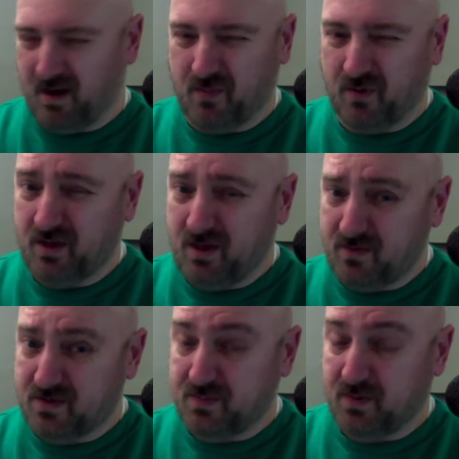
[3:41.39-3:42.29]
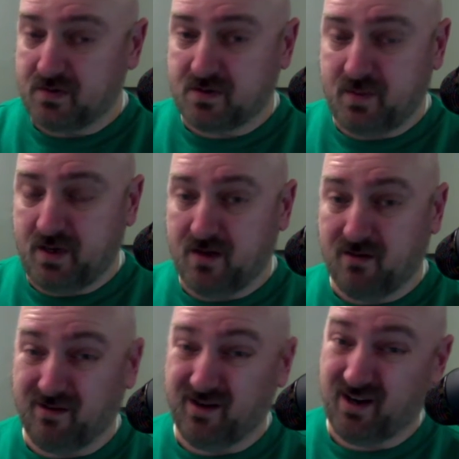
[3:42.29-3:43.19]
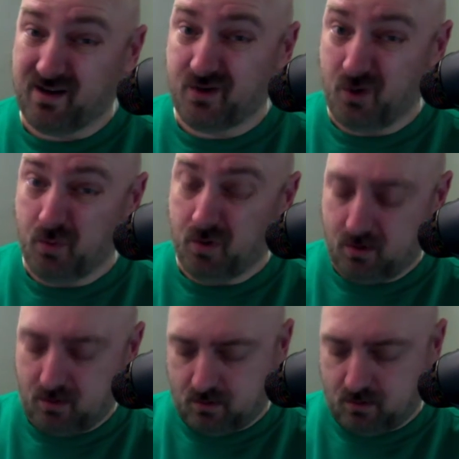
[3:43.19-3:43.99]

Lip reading: believe was supposed to be here in October,